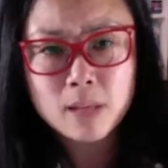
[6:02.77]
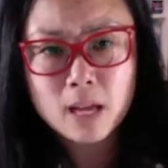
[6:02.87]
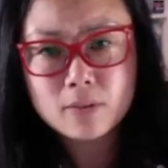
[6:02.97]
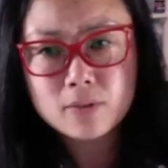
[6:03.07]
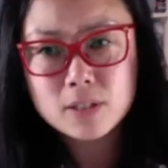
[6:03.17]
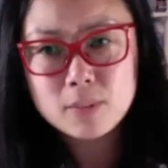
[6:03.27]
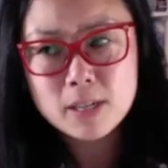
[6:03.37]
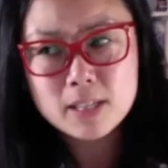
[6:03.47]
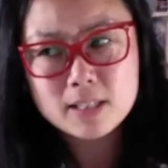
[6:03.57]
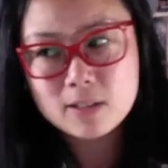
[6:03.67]
left
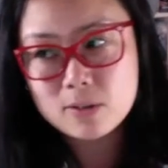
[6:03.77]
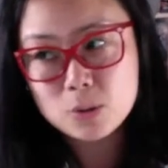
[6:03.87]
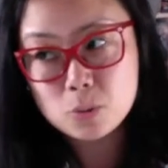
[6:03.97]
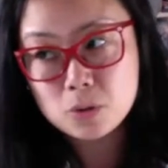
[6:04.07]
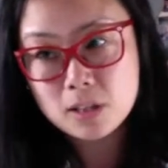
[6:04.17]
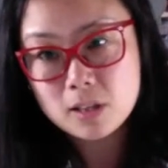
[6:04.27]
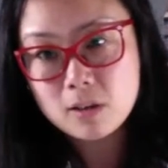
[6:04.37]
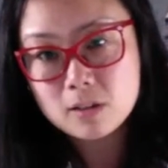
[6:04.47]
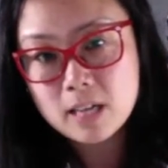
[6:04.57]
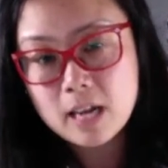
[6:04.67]
because I could have sworn that they
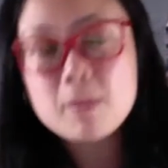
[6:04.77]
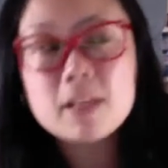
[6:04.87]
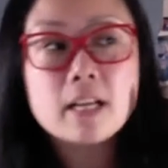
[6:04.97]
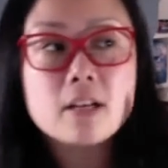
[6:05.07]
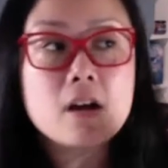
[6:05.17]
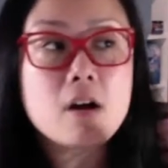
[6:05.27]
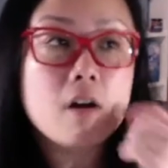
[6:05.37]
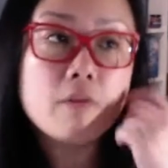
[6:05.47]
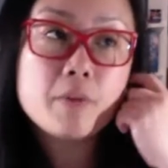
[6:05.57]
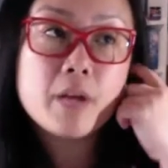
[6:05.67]
all died. I mean, like not
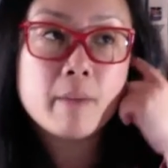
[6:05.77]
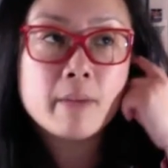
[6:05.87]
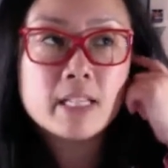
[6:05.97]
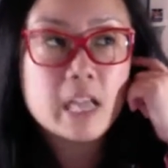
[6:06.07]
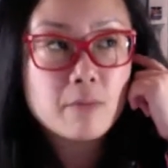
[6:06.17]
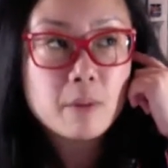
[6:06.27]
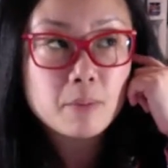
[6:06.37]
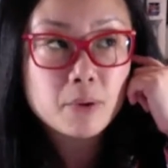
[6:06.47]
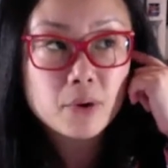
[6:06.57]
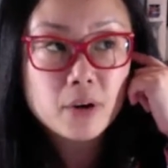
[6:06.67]
all of them died because I
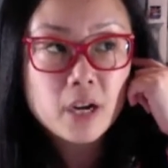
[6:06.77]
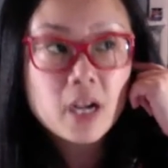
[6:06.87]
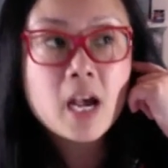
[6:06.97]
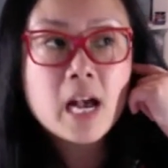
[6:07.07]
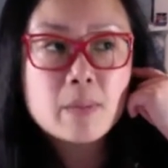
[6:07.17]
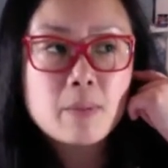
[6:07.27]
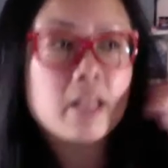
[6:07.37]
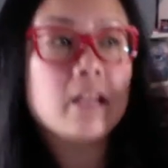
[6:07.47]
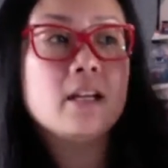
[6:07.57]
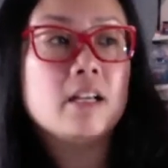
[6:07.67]
remember at the
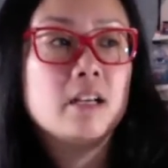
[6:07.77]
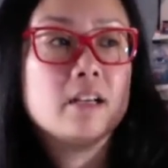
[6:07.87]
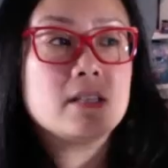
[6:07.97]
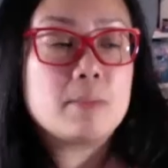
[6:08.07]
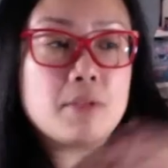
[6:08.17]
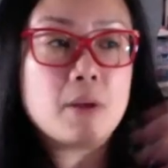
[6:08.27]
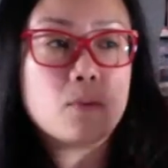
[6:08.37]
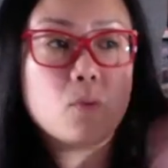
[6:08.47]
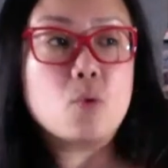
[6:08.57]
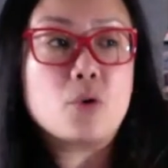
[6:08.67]
beginning some of
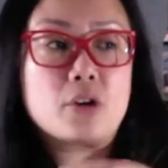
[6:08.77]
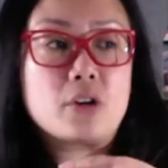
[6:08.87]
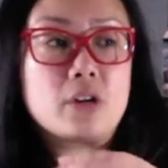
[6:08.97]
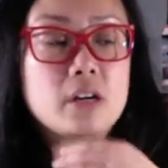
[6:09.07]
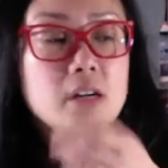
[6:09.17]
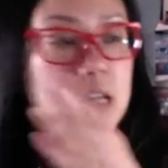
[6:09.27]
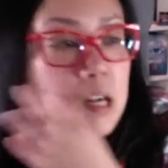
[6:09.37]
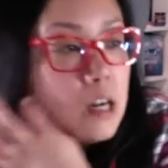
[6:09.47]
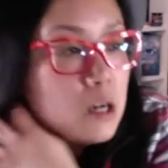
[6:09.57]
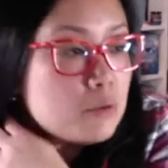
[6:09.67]
them were
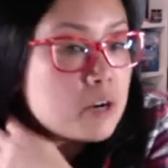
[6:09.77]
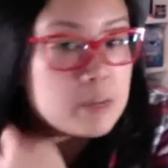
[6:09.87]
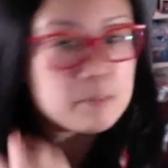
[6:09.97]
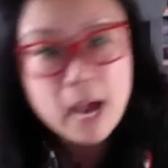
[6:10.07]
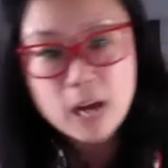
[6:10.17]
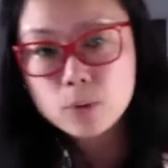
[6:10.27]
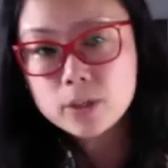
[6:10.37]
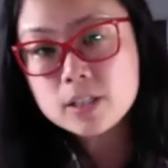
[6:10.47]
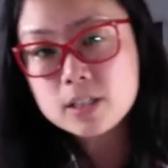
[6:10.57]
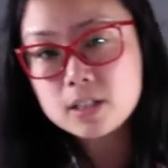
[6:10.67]
running
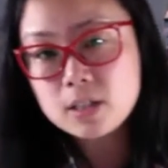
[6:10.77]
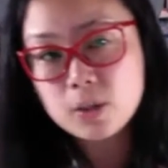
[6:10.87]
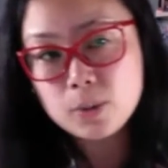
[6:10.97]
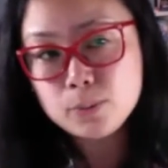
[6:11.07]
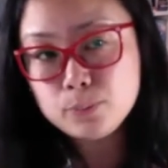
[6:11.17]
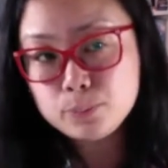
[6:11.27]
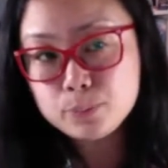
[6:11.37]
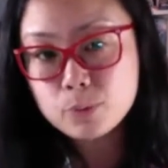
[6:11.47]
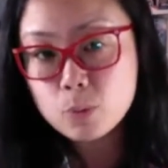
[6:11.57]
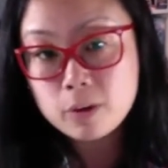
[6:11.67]
backwards, so
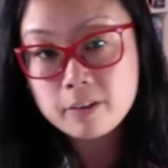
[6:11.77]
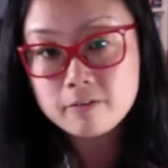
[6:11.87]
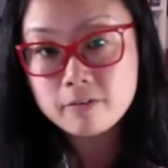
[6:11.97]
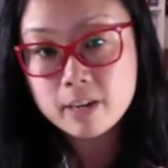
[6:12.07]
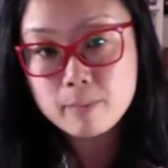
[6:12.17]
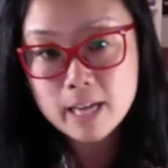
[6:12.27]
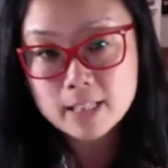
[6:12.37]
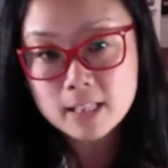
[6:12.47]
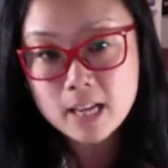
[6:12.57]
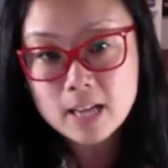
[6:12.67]
running back
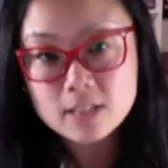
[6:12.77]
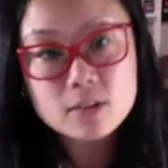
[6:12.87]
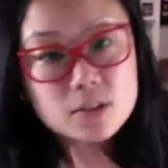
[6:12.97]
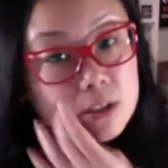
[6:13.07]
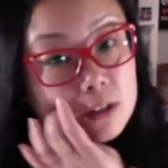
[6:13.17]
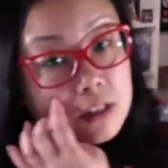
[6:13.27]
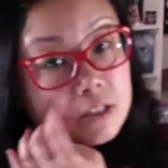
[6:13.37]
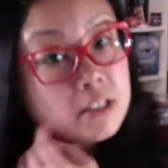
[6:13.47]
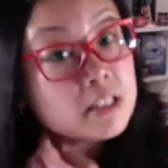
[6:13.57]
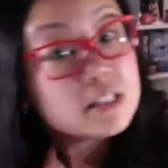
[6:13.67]
to the castle. So
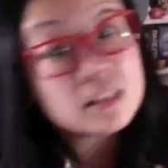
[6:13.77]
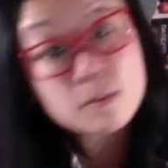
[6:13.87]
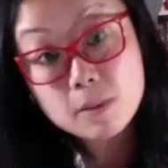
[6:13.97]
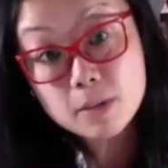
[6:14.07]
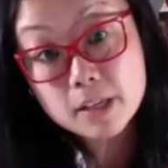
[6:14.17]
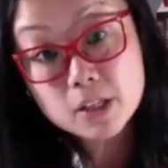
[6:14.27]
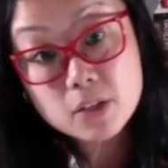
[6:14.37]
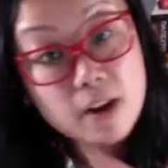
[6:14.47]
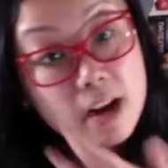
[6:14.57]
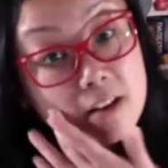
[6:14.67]
some of them did
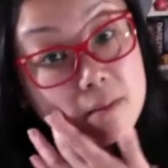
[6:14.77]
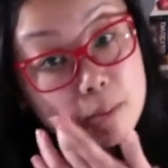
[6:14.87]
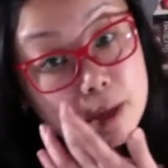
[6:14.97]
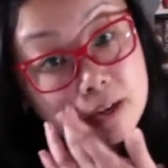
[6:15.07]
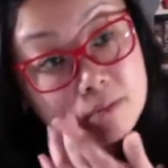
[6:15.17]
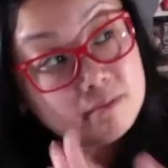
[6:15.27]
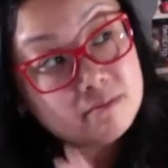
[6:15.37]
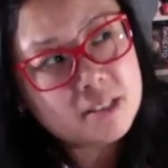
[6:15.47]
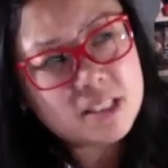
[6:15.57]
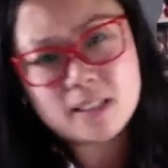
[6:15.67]
survive, but
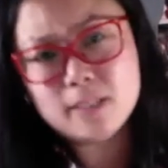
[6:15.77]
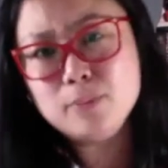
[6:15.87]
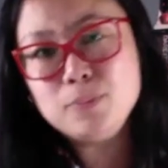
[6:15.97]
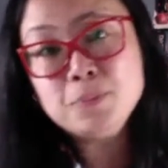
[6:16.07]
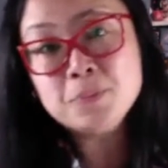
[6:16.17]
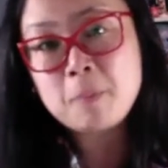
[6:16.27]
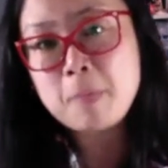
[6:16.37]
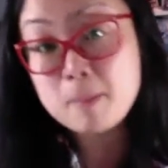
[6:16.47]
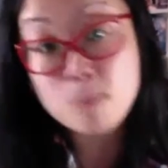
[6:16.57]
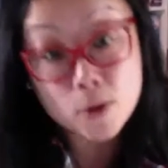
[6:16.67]
still
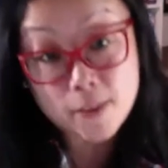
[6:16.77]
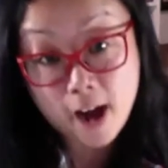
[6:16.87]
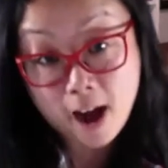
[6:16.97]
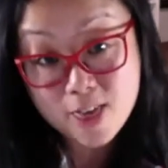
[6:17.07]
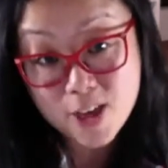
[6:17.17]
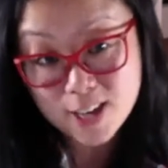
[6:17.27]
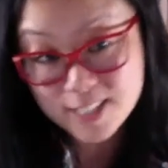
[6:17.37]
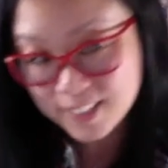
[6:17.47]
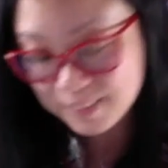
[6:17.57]
more than I thought.